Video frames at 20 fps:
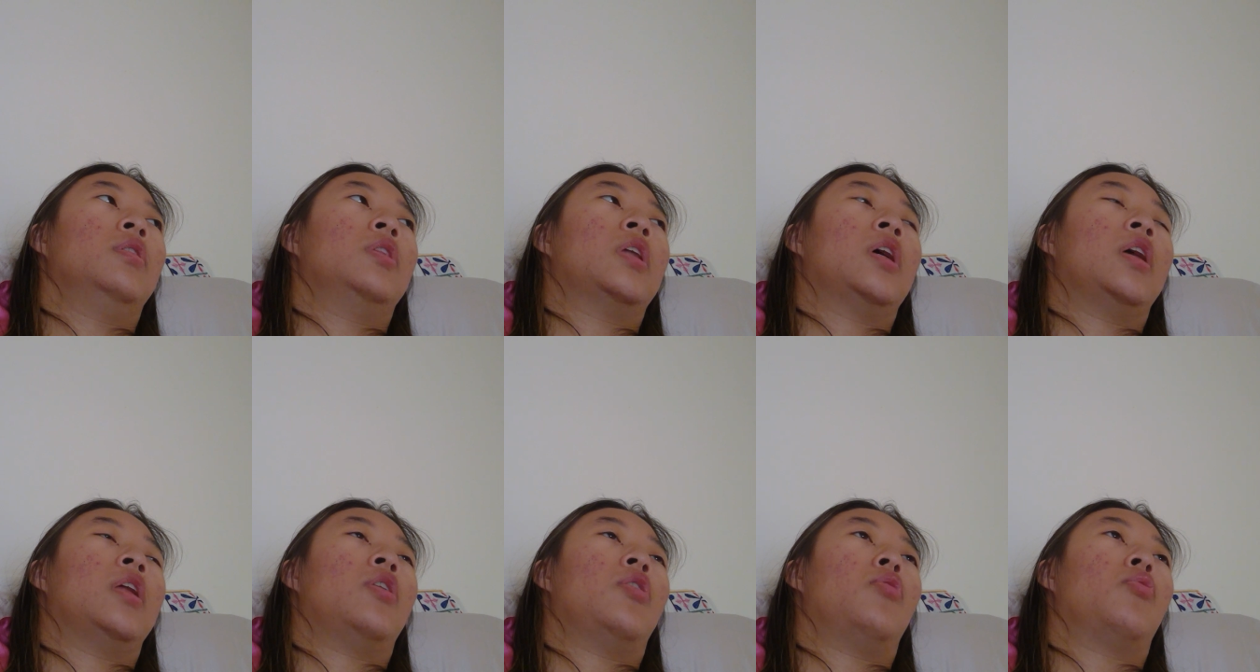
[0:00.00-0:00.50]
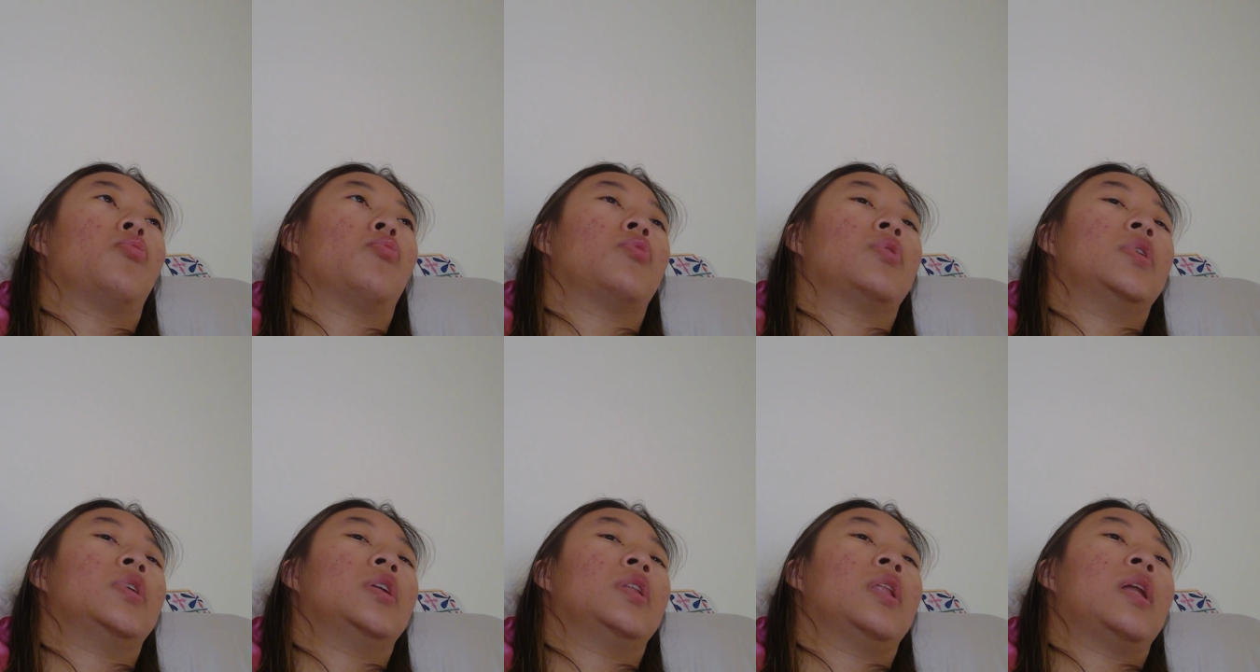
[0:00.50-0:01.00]
they don't
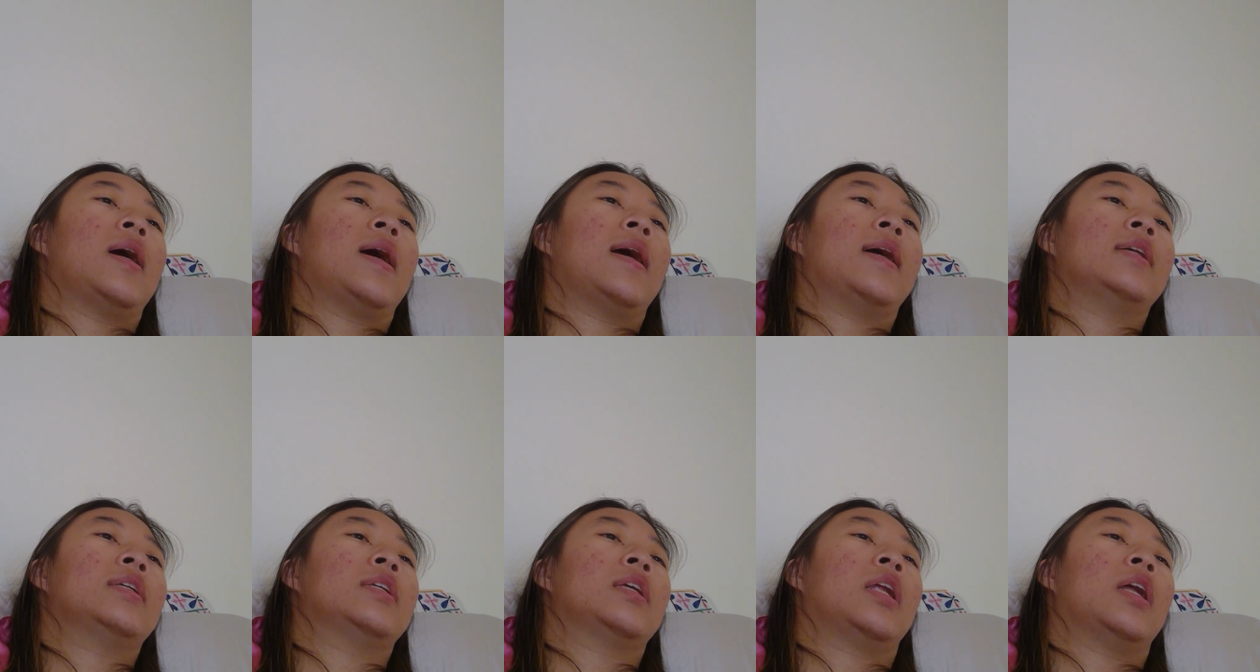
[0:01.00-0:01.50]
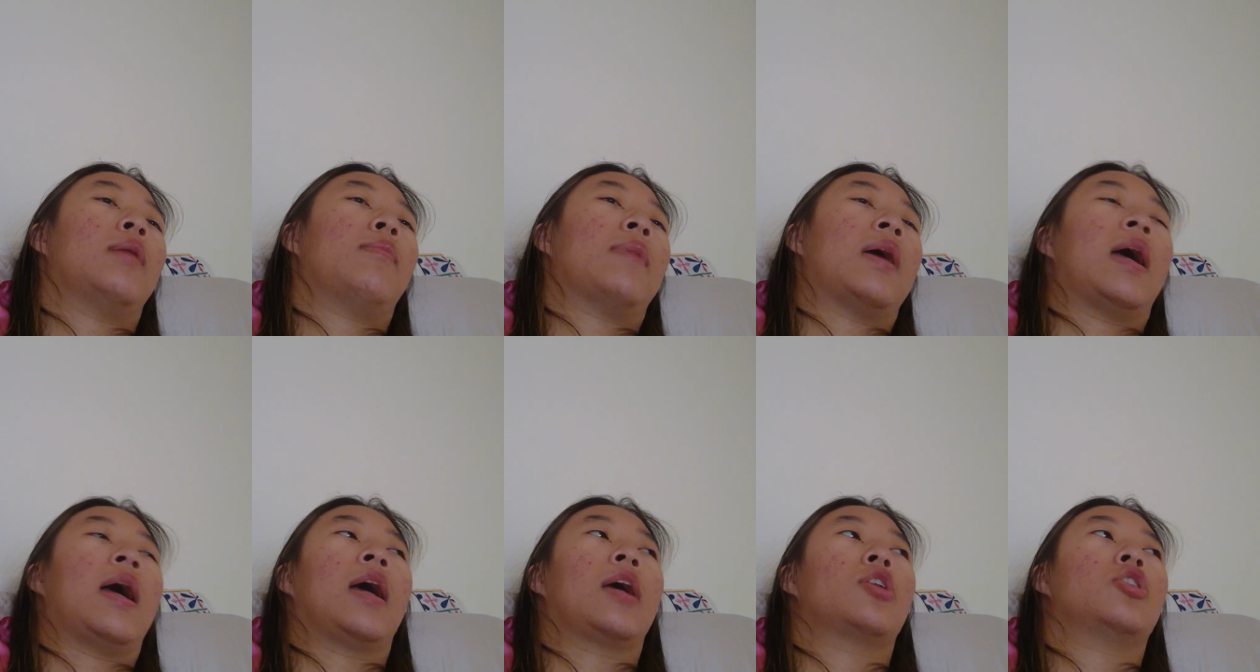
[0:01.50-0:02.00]
realize that I'm
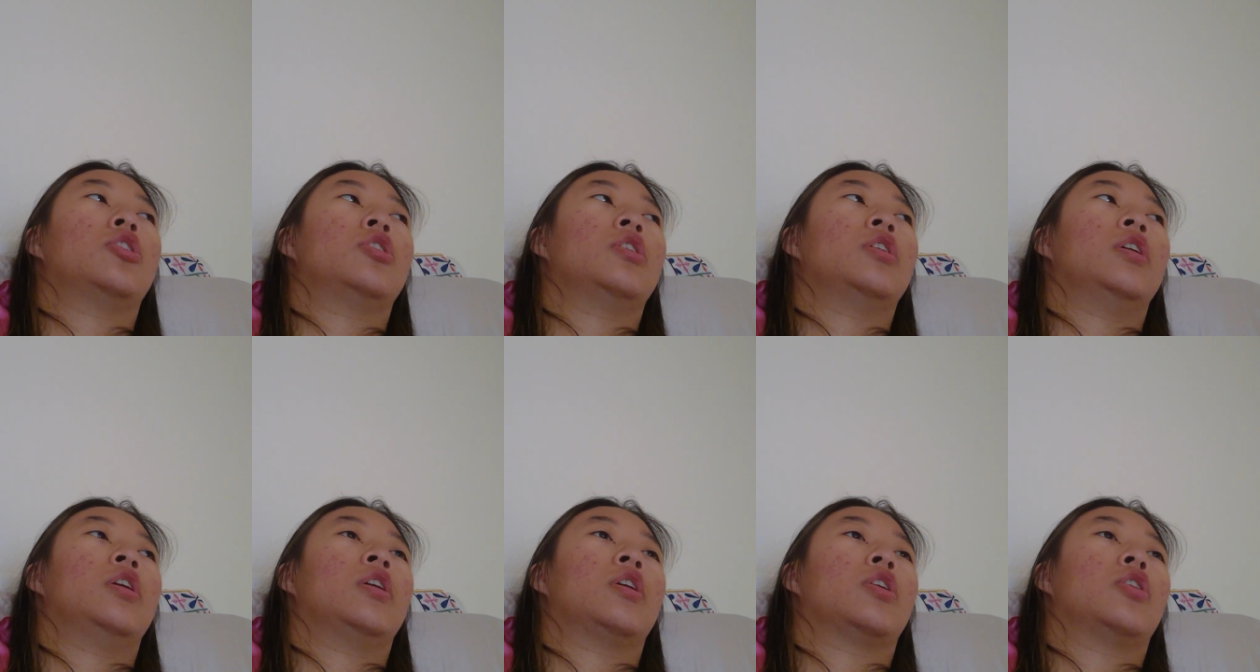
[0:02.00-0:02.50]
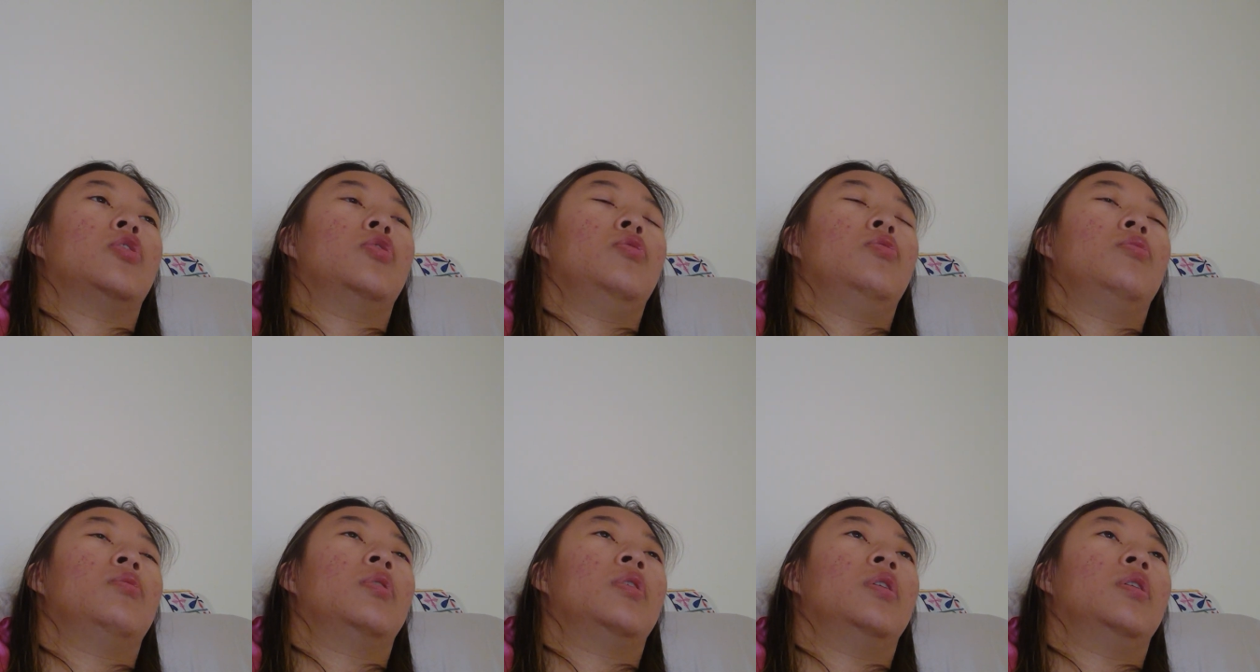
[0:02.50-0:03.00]
actually a
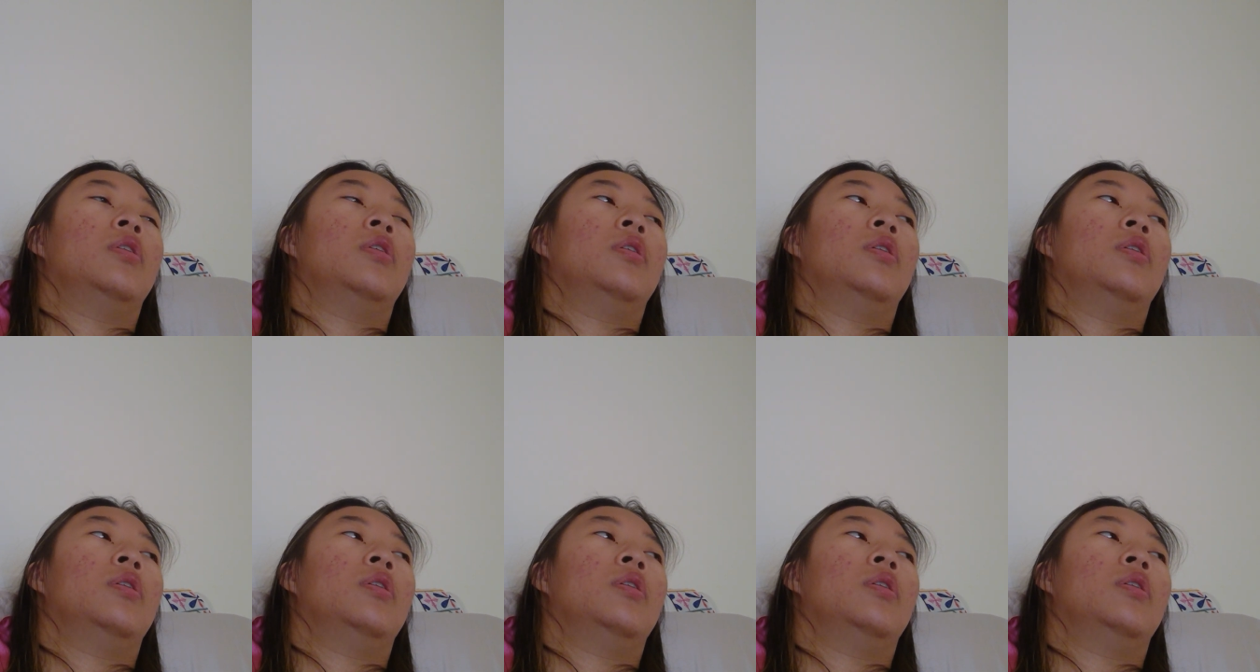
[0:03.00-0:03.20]
kook,